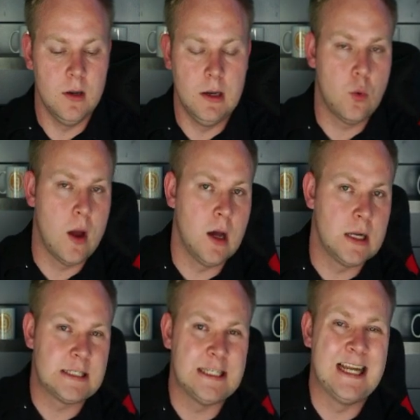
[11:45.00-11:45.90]
quite
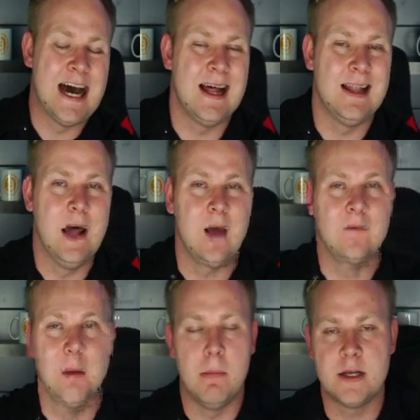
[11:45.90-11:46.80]
honestly, not a lot of
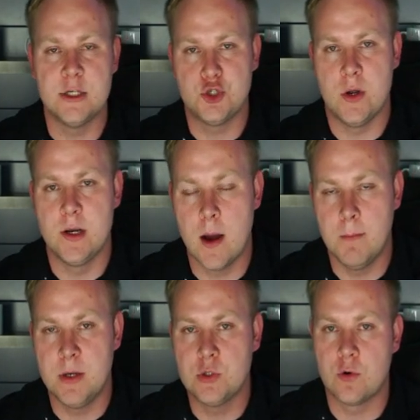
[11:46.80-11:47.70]
publicly traded companies